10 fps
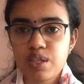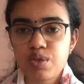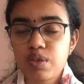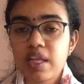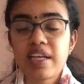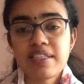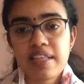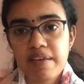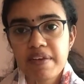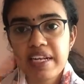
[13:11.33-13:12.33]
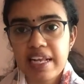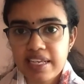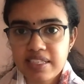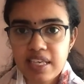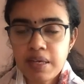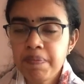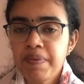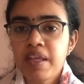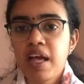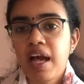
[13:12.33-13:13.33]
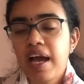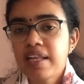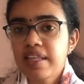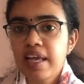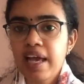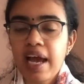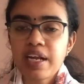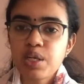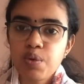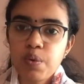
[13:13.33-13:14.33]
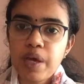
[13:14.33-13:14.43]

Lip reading: So that is, they were lazy and they had no